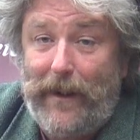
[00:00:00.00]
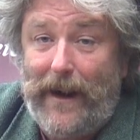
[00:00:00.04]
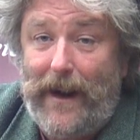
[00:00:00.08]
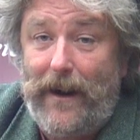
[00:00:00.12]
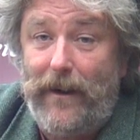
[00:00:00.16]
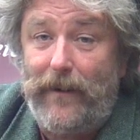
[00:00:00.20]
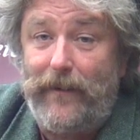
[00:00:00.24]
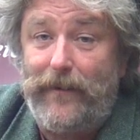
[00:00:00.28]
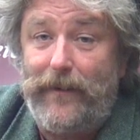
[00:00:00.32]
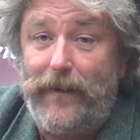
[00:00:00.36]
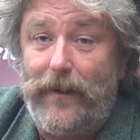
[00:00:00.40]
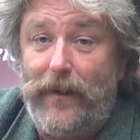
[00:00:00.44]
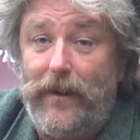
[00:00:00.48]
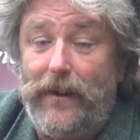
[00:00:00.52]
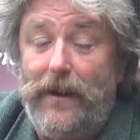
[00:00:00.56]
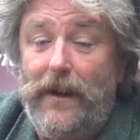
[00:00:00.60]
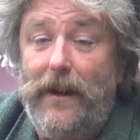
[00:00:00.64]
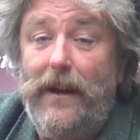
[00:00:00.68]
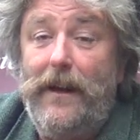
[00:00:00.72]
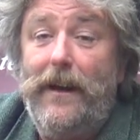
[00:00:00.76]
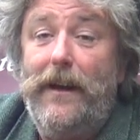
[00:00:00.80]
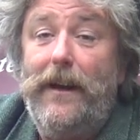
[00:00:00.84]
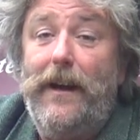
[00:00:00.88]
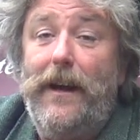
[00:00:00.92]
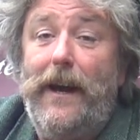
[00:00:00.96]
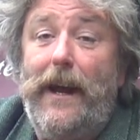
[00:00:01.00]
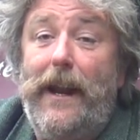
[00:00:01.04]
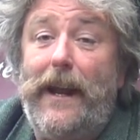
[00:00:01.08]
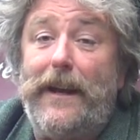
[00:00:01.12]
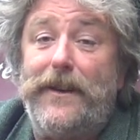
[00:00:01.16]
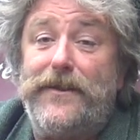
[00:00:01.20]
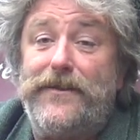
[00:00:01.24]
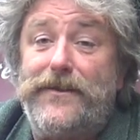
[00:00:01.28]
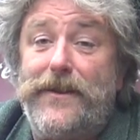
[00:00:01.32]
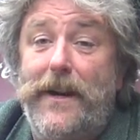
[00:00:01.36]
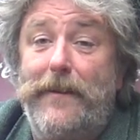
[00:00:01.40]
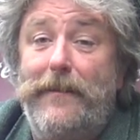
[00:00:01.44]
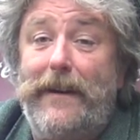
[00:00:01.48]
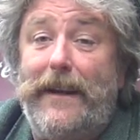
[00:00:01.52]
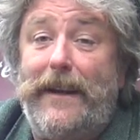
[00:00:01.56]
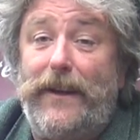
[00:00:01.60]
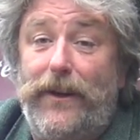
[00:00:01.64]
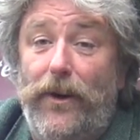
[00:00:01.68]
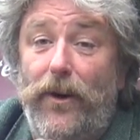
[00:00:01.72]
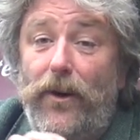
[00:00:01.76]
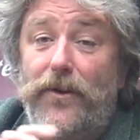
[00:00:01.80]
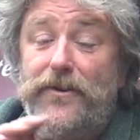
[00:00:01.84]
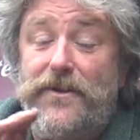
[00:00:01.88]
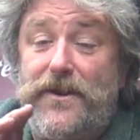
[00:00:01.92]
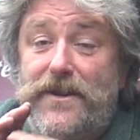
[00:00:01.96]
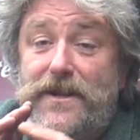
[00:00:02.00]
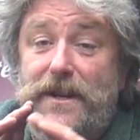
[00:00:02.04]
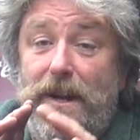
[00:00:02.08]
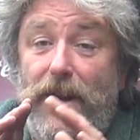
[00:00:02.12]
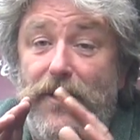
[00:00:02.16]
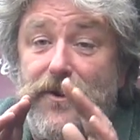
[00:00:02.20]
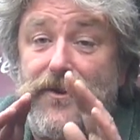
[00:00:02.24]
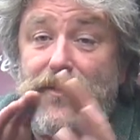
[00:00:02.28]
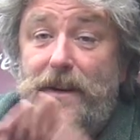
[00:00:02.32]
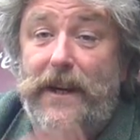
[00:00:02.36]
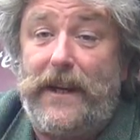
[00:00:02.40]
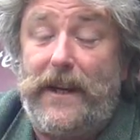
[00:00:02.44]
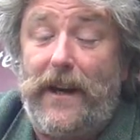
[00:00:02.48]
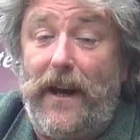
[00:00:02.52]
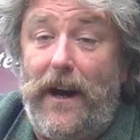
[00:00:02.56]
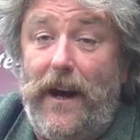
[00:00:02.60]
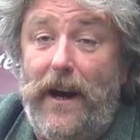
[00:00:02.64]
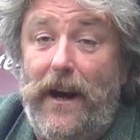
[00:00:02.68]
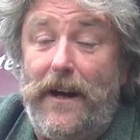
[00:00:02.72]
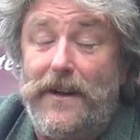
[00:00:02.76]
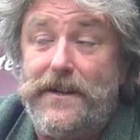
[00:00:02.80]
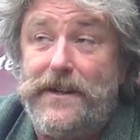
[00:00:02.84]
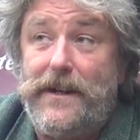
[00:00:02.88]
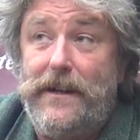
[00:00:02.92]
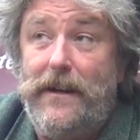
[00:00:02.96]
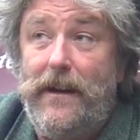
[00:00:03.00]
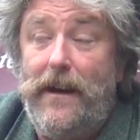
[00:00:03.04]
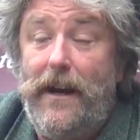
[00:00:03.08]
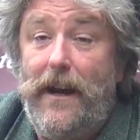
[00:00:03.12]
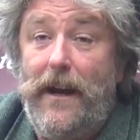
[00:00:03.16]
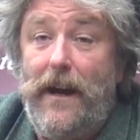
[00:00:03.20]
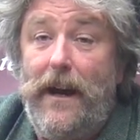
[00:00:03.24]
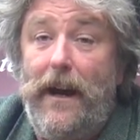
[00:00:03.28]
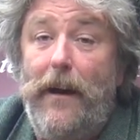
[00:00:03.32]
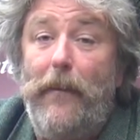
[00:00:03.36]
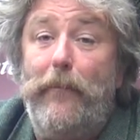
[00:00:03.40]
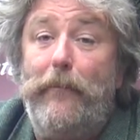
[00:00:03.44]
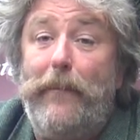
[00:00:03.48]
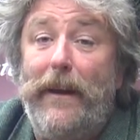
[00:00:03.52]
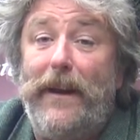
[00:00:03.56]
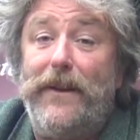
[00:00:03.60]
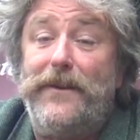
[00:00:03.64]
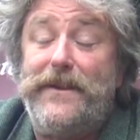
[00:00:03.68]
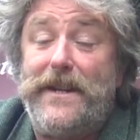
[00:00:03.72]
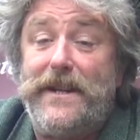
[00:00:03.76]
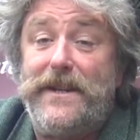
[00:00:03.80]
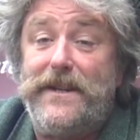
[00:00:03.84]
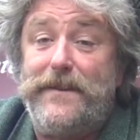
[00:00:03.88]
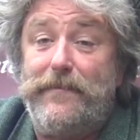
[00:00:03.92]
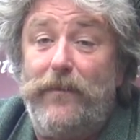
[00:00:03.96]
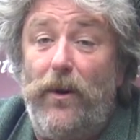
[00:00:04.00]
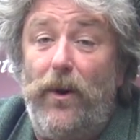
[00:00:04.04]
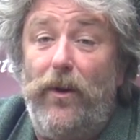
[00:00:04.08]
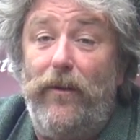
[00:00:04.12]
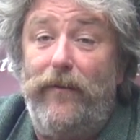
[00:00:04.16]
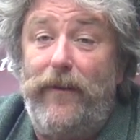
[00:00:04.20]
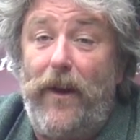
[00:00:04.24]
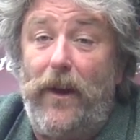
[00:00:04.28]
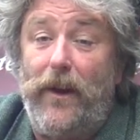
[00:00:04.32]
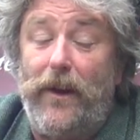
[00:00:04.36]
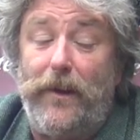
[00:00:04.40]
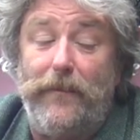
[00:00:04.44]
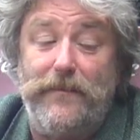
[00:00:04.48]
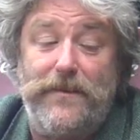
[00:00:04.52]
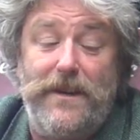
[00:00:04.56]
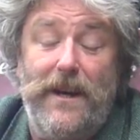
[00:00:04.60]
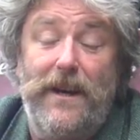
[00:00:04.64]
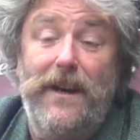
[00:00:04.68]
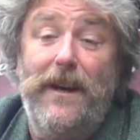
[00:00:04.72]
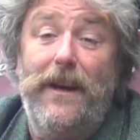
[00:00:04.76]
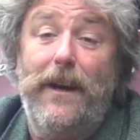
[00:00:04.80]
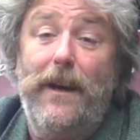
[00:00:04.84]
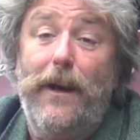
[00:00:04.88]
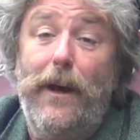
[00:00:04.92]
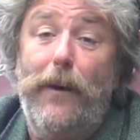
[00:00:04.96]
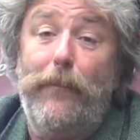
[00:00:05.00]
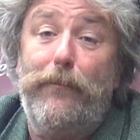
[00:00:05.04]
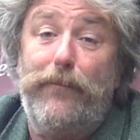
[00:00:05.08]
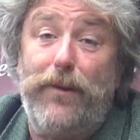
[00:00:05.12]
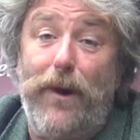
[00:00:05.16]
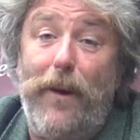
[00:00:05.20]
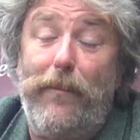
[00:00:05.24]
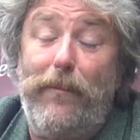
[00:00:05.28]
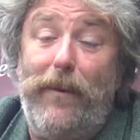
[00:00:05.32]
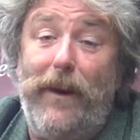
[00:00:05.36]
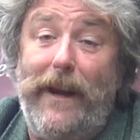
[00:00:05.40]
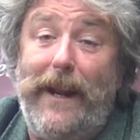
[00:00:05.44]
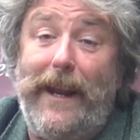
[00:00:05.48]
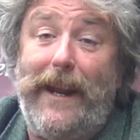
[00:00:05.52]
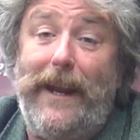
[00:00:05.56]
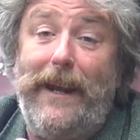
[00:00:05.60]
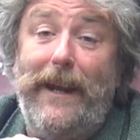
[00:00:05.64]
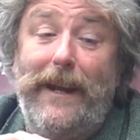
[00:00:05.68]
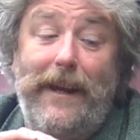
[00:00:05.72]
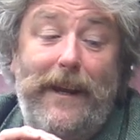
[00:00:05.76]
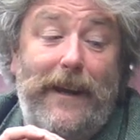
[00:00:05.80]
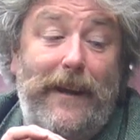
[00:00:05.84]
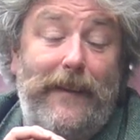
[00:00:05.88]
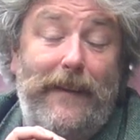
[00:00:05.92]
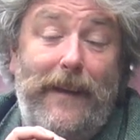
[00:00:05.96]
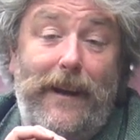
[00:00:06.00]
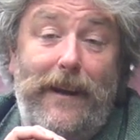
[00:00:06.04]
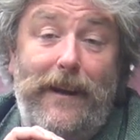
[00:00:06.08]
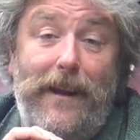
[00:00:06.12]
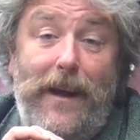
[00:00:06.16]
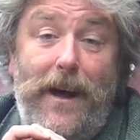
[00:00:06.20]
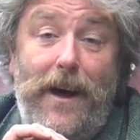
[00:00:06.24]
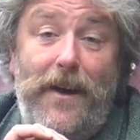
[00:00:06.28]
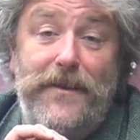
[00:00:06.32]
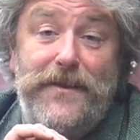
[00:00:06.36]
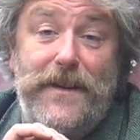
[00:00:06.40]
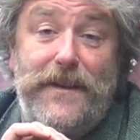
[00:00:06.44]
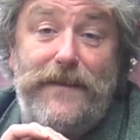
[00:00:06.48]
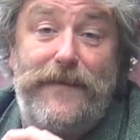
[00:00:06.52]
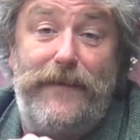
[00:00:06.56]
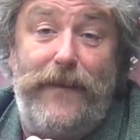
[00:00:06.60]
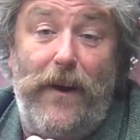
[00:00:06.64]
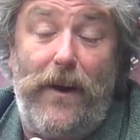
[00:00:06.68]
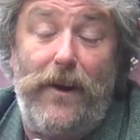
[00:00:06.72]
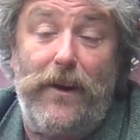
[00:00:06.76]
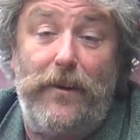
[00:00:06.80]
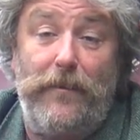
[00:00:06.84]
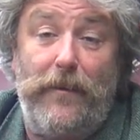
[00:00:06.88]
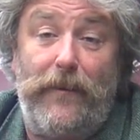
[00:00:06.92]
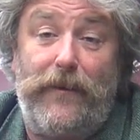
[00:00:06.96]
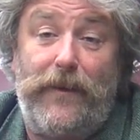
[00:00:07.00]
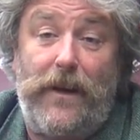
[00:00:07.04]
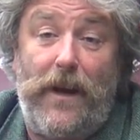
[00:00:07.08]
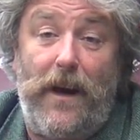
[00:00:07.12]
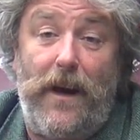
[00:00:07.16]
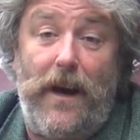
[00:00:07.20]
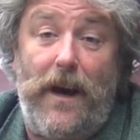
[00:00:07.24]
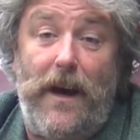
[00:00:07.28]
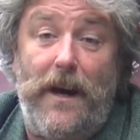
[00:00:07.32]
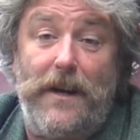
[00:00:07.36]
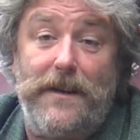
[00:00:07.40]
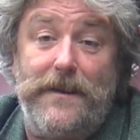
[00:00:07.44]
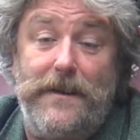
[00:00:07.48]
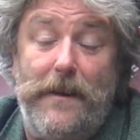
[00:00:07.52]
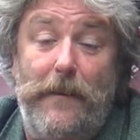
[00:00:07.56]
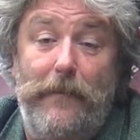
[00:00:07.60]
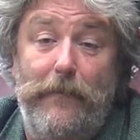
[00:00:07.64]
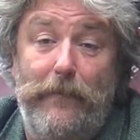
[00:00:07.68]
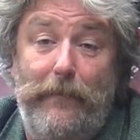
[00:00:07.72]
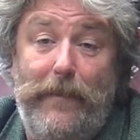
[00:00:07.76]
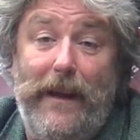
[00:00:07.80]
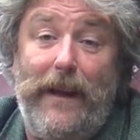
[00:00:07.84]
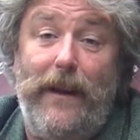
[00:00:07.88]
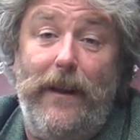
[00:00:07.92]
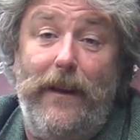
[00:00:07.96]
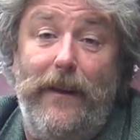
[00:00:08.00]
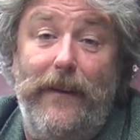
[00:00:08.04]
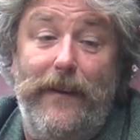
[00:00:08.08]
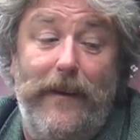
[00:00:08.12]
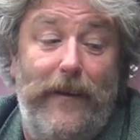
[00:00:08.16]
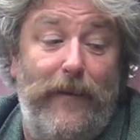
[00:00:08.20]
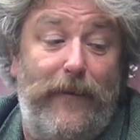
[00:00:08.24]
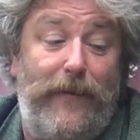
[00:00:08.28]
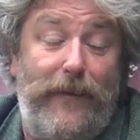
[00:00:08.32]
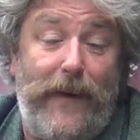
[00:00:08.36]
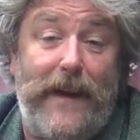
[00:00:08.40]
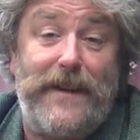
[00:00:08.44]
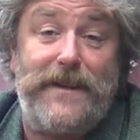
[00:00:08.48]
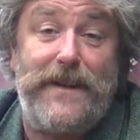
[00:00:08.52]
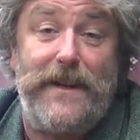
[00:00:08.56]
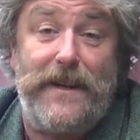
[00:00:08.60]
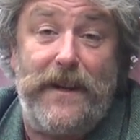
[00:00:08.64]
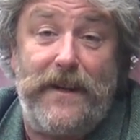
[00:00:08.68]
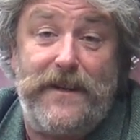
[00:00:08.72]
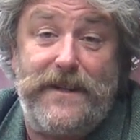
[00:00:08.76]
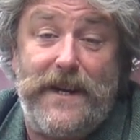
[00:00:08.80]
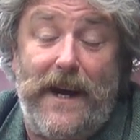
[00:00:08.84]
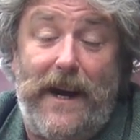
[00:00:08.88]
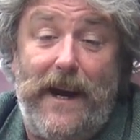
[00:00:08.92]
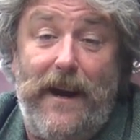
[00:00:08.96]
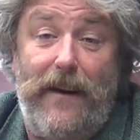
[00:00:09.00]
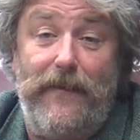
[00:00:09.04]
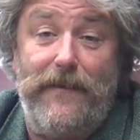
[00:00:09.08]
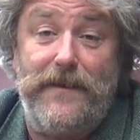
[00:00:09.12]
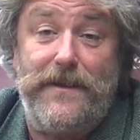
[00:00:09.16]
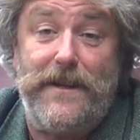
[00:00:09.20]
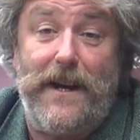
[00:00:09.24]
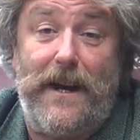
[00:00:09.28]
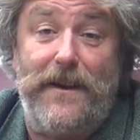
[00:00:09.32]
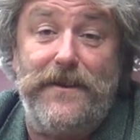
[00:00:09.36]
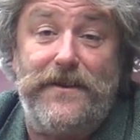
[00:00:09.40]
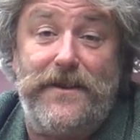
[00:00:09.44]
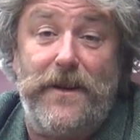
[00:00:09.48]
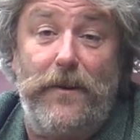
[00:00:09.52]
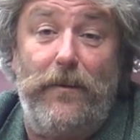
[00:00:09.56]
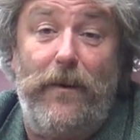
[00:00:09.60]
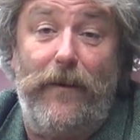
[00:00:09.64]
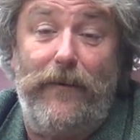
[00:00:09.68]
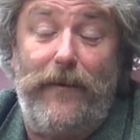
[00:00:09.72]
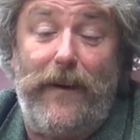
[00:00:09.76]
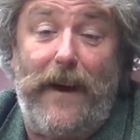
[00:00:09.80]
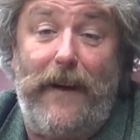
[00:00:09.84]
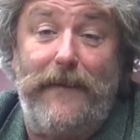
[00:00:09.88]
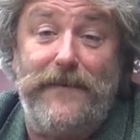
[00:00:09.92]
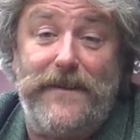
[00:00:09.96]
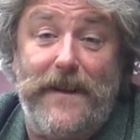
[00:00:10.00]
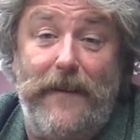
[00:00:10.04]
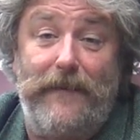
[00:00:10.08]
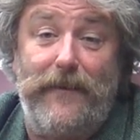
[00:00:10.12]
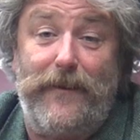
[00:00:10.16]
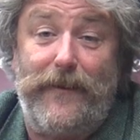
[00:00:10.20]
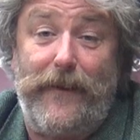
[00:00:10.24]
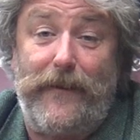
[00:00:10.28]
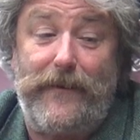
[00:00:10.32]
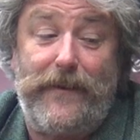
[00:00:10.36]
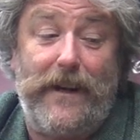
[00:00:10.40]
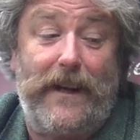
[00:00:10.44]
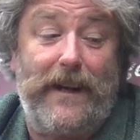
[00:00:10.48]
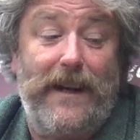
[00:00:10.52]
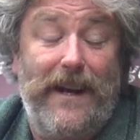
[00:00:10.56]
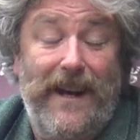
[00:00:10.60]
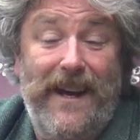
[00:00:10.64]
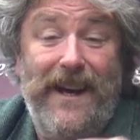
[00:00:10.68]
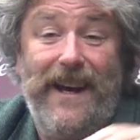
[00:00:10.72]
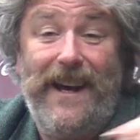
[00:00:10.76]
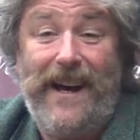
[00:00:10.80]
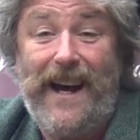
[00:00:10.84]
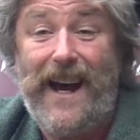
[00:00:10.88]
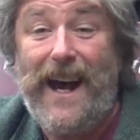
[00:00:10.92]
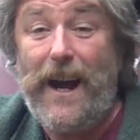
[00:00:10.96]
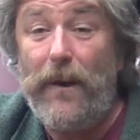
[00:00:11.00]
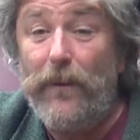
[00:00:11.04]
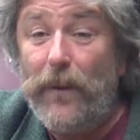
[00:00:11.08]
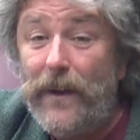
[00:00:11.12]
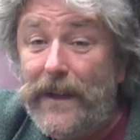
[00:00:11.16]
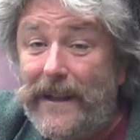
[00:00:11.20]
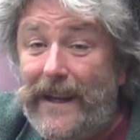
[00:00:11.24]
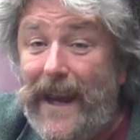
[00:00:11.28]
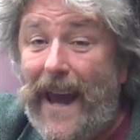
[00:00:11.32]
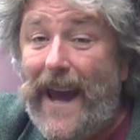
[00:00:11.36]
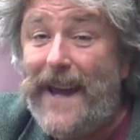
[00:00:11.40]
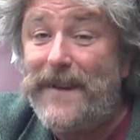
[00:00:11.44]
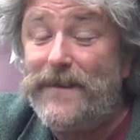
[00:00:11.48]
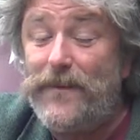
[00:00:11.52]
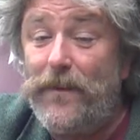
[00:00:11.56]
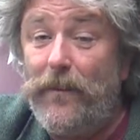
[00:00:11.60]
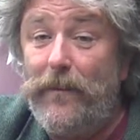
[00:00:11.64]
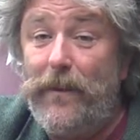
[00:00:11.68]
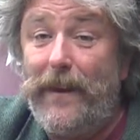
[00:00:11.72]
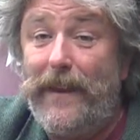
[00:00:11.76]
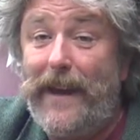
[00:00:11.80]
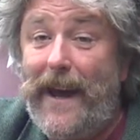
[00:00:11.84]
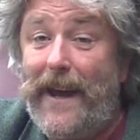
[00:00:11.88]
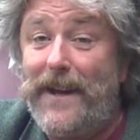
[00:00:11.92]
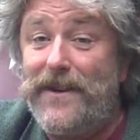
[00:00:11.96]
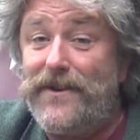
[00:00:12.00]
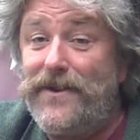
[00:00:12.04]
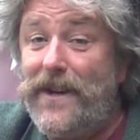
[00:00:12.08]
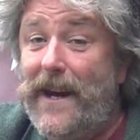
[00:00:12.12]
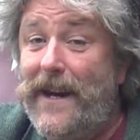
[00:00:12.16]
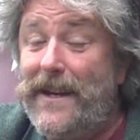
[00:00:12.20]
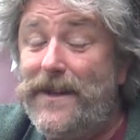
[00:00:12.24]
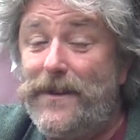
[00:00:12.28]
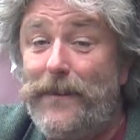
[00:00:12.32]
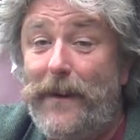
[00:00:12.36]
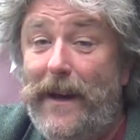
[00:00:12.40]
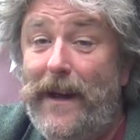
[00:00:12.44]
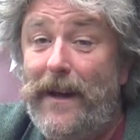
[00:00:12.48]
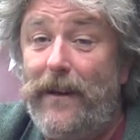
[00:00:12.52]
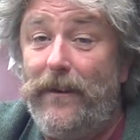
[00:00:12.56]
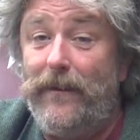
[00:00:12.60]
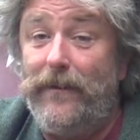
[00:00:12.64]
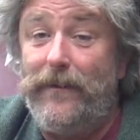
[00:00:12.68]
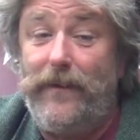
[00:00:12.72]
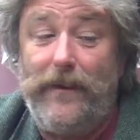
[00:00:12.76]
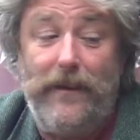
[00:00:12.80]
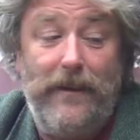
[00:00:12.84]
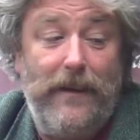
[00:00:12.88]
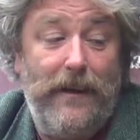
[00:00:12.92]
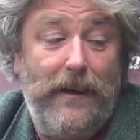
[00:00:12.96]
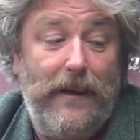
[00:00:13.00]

powerful and extremely gorgeous luxury cars uh, built in small volumes. Probably the largest volume of cars built that fitted a tyre the size two one five seven fifteen, I would guess, would be the X J twelve.